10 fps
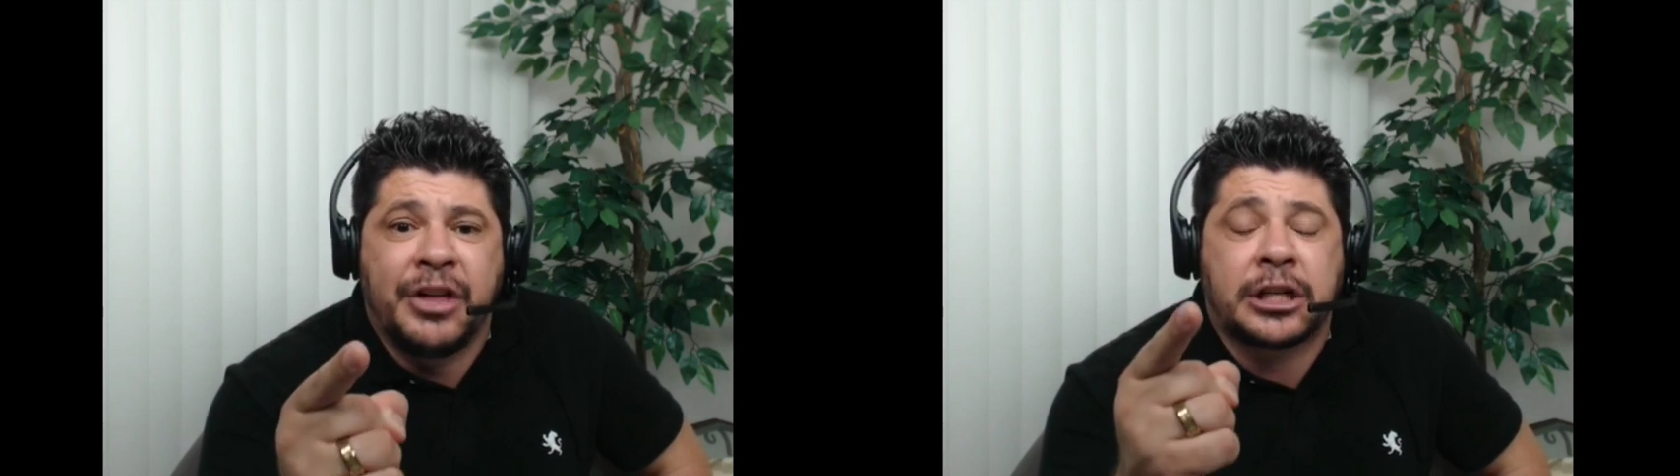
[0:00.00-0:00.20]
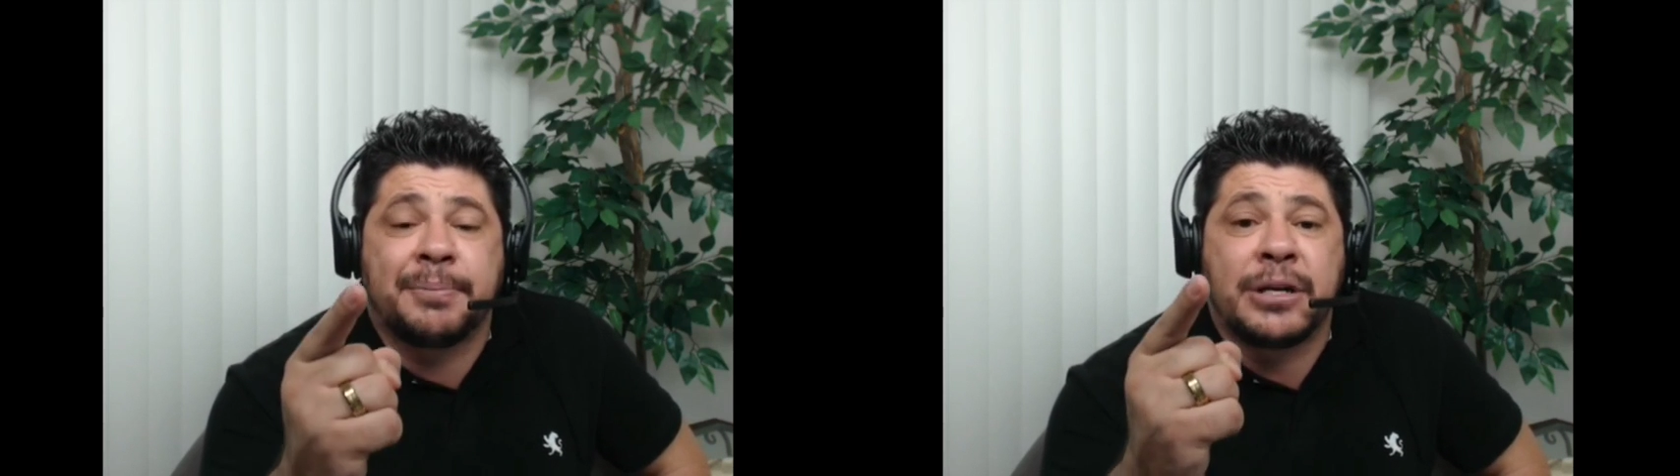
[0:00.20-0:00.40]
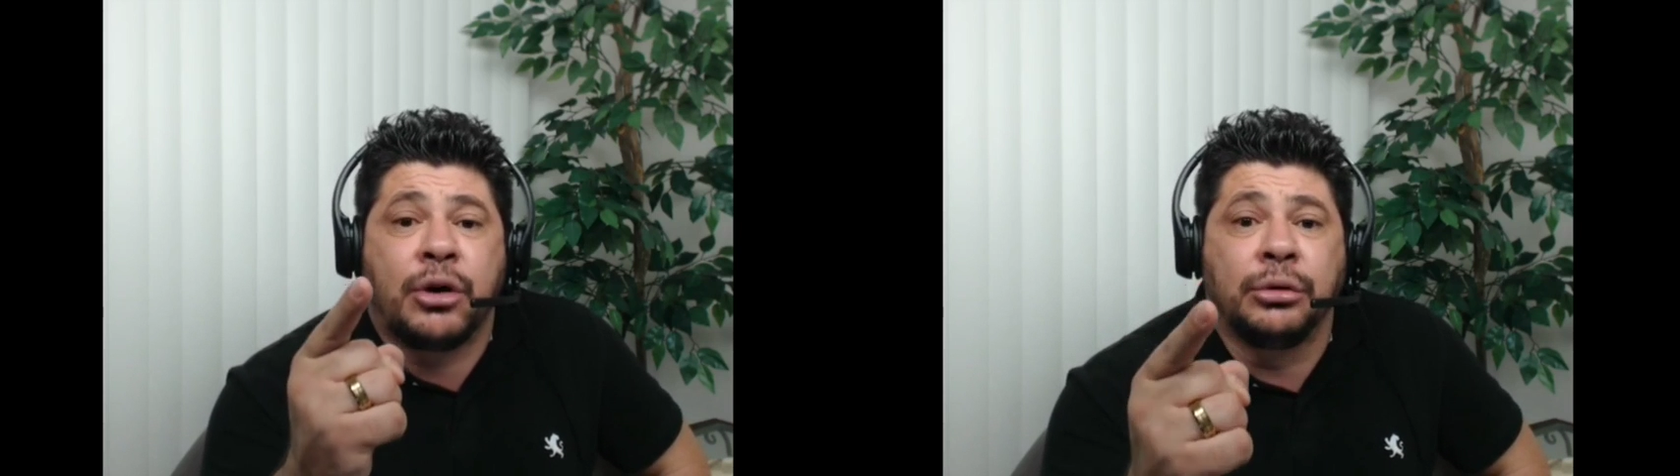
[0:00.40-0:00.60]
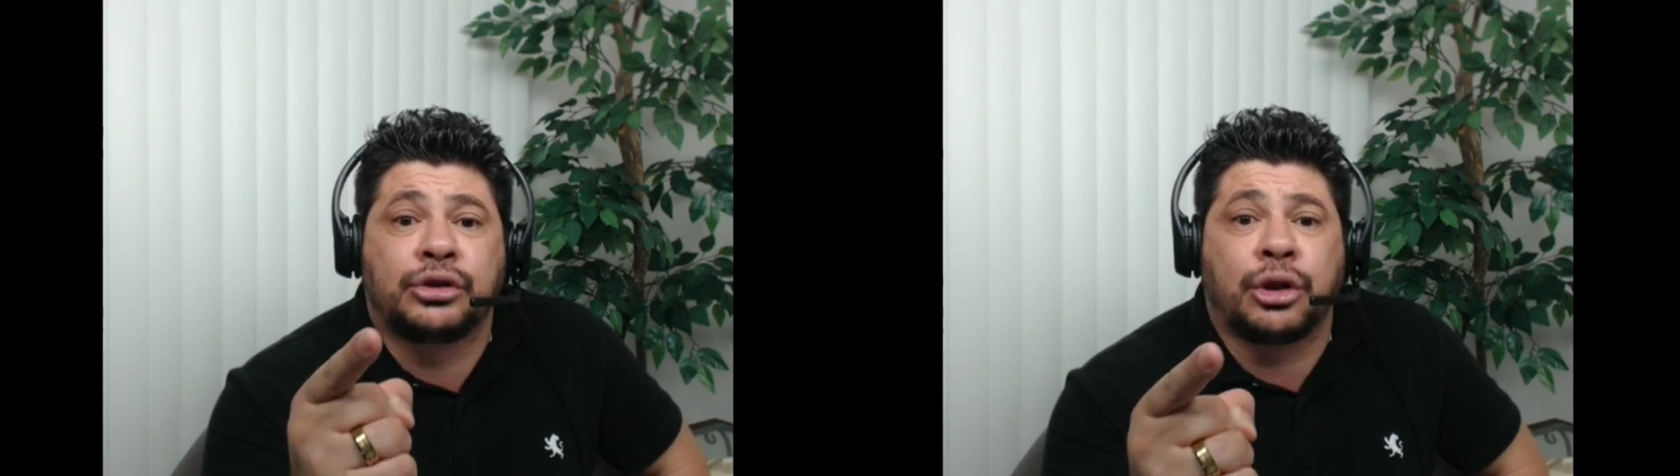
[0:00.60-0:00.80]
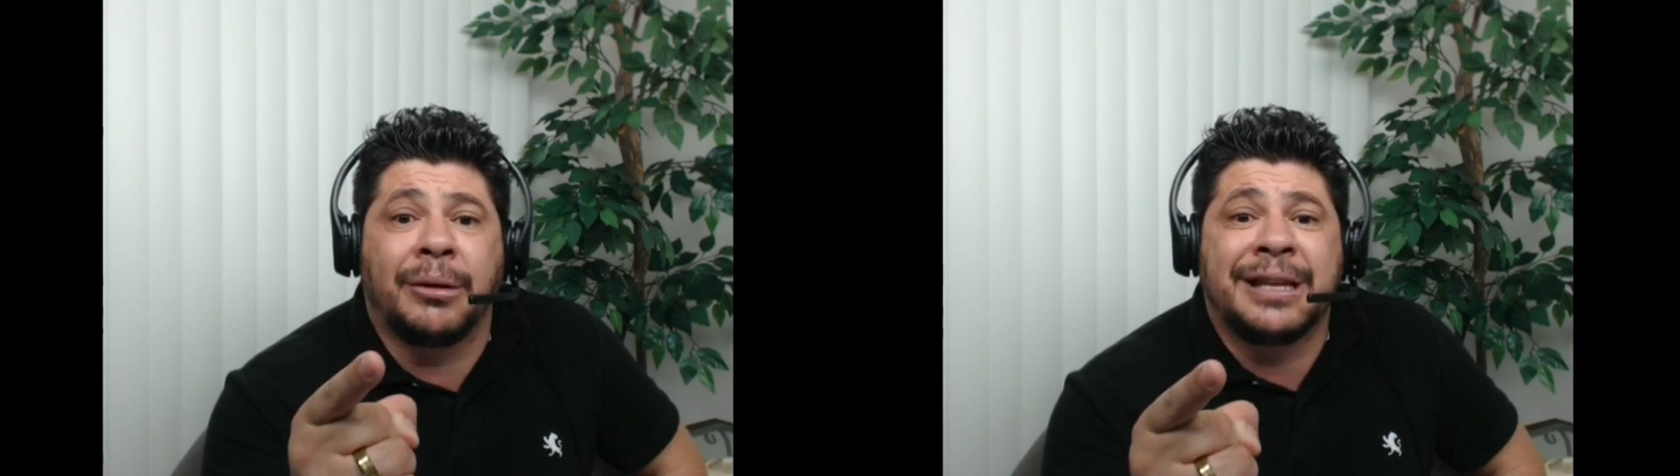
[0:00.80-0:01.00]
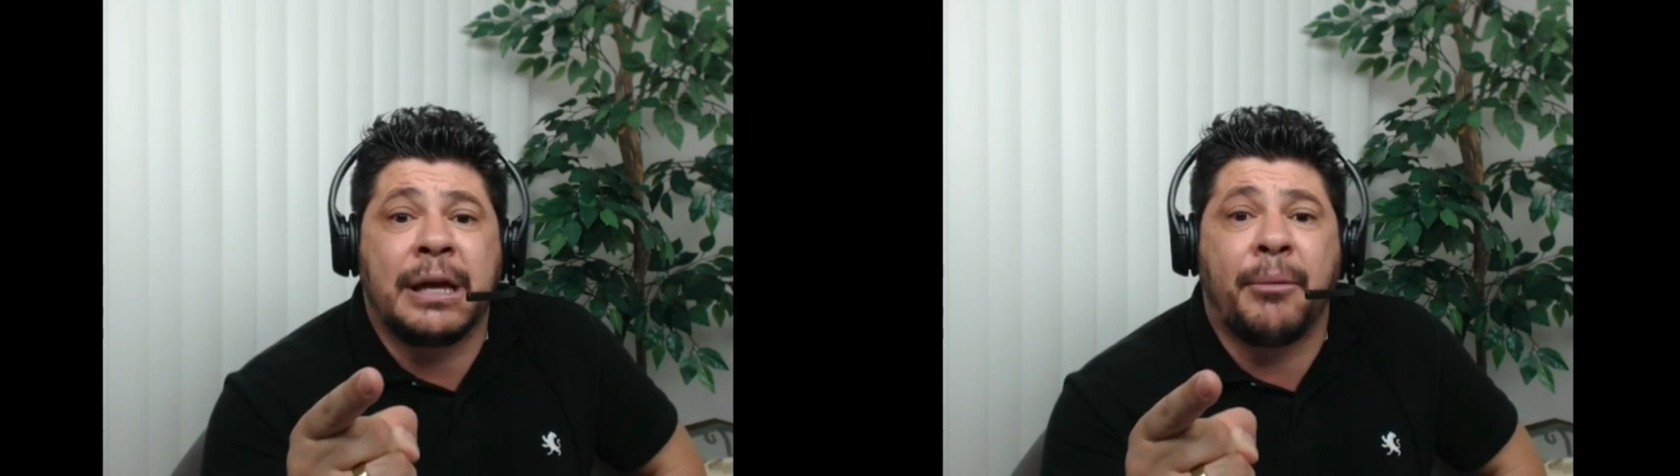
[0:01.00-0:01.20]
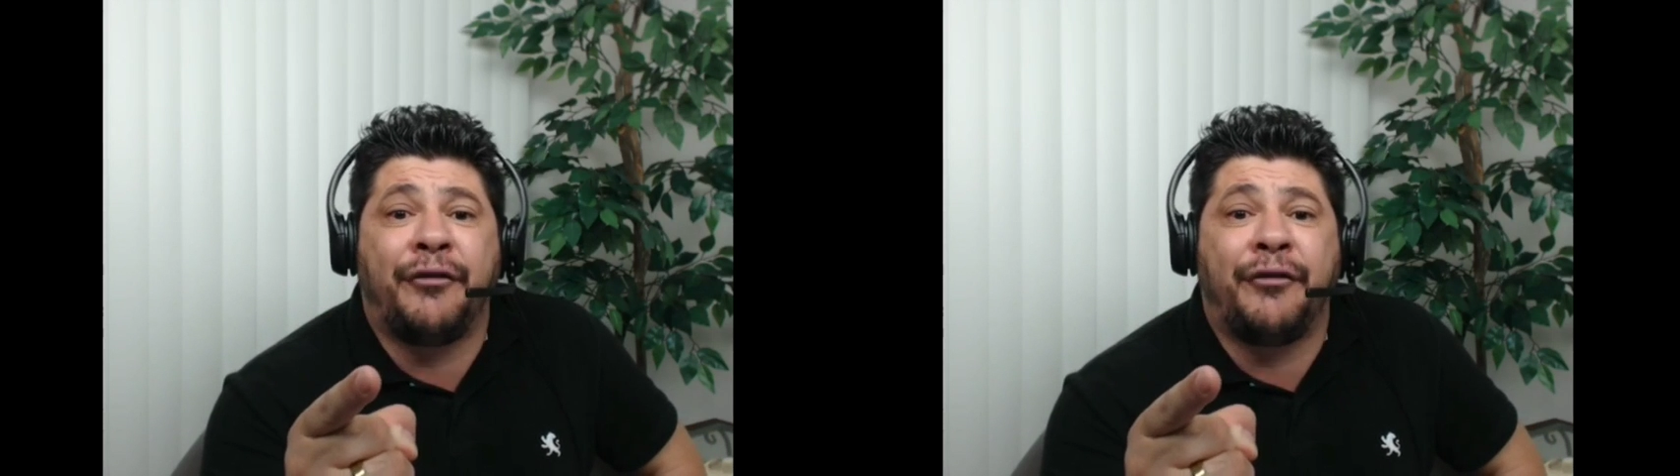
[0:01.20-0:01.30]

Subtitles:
that's been controlling them,